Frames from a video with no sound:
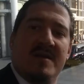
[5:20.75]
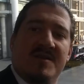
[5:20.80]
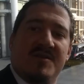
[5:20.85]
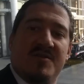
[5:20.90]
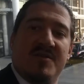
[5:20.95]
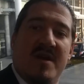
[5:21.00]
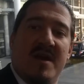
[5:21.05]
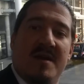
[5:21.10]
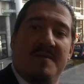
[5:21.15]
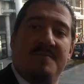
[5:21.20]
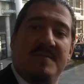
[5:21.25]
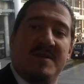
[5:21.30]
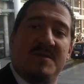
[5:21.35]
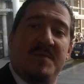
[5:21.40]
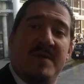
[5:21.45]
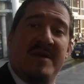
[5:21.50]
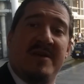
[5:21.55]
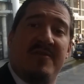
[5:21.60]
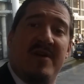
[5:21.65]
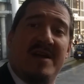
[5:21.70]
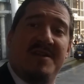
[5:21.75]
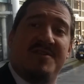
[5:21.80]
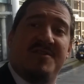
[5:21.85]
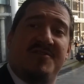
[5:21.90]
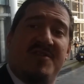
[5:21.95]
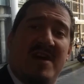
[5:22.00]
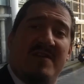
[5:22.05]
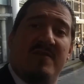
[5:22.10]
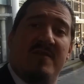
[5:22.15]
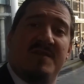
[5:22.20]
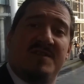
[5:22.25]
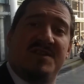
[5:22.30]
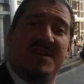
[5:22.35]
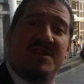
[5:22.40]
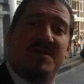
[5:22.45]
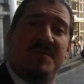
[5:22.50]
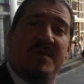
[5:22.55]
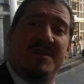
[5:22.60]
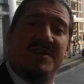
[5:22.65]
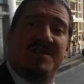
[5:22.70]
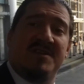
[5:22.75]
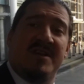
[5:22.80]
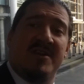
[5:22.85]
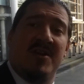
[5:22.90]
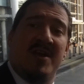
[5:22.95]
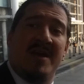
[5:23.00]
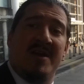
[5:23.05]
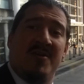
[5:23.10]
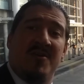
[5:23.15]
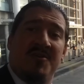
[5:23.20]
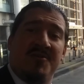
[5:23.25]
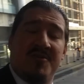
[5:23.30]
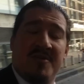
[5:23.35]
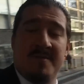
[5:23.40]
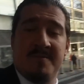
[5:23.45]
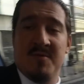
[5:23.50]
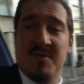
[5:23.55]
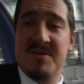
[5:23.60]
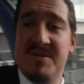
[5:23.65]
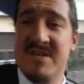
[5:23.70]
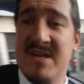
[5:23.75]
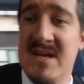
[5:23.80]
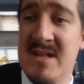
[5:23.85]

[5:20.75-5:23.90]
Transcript: So yeah, it's been great to drive over 6 bridges in London, but